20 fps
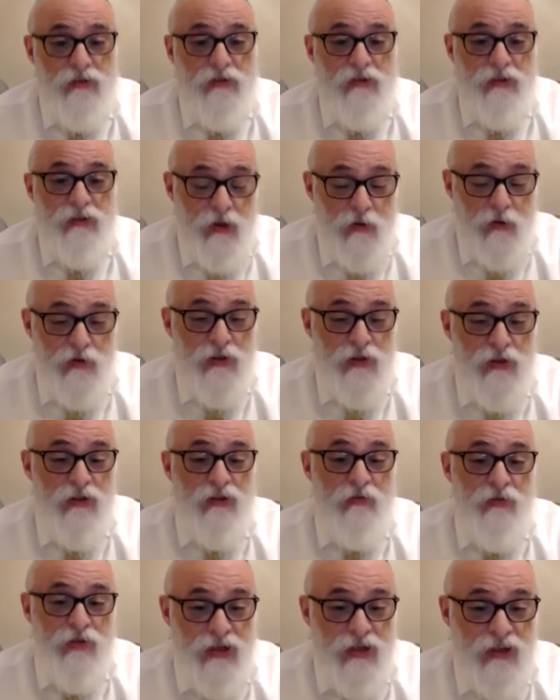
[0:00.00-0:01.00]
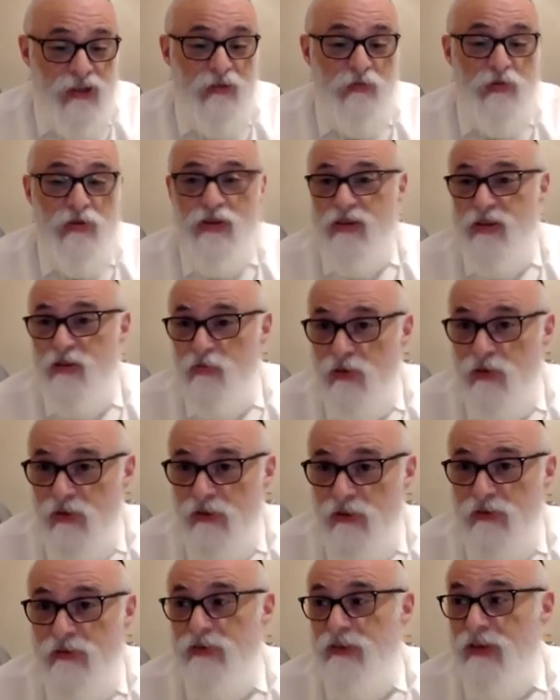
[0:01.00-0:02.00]
And that was the thing, we sang Kibbe
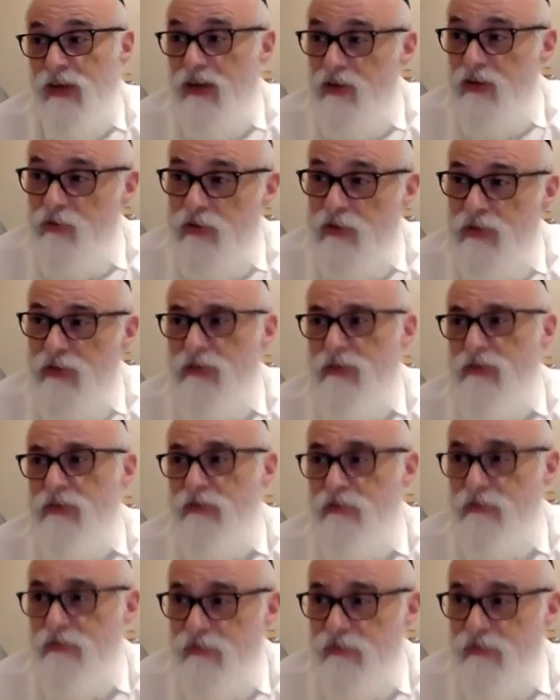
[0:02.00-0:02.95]
Simcha and Taire Bride.